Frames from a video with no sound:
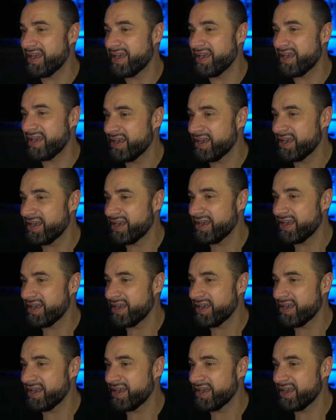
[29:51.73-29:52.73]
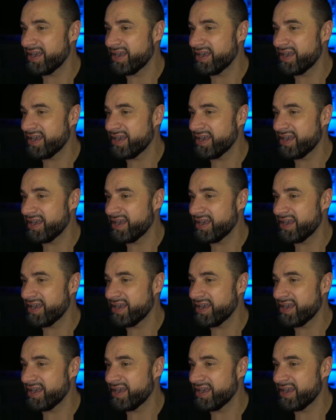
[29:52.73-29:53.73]
a roadway into your life to
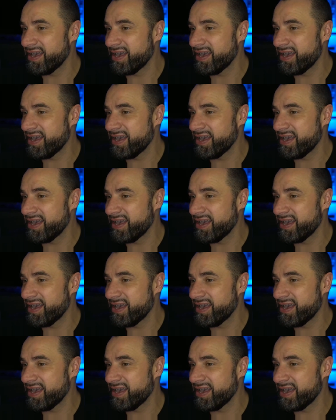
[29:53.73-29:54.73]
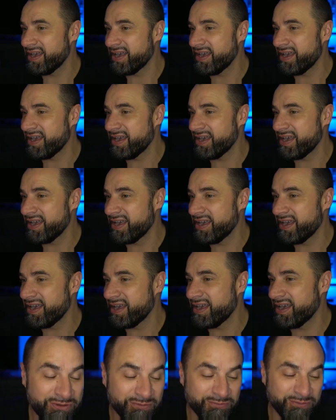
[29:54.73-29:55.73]
attack you. Whereas if
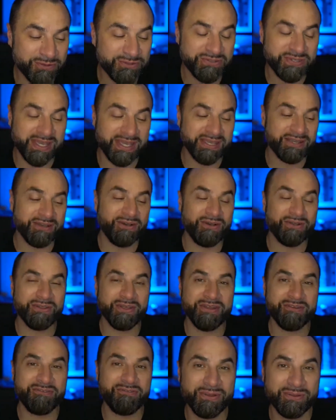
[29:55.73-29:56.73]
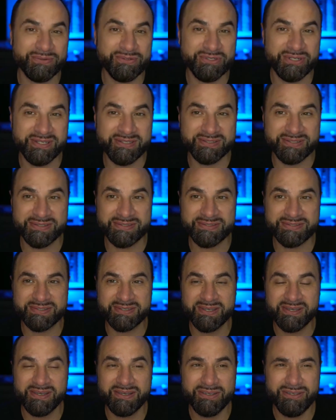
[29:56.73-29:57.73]
you forsake all and follow
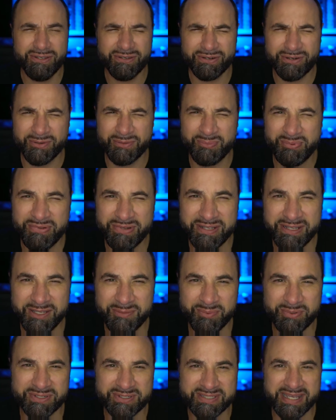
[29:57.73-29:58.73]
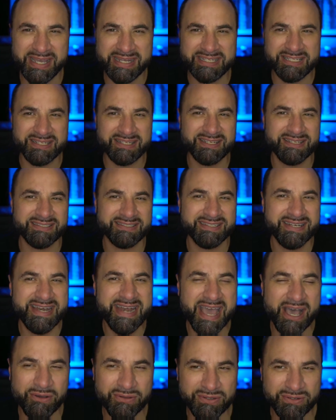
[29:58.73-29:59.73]
Jesus, you're completely protected because
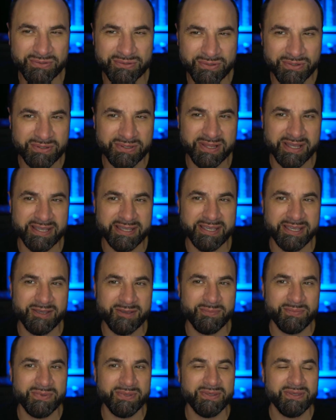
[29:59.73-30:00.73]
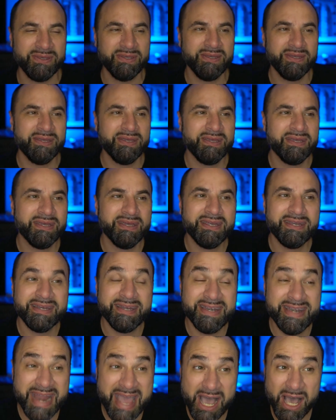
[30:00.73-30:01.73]
now you look like him.
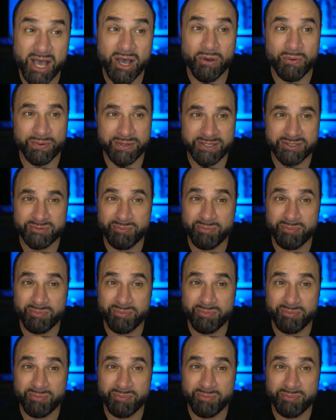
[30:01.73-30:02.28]
Now he's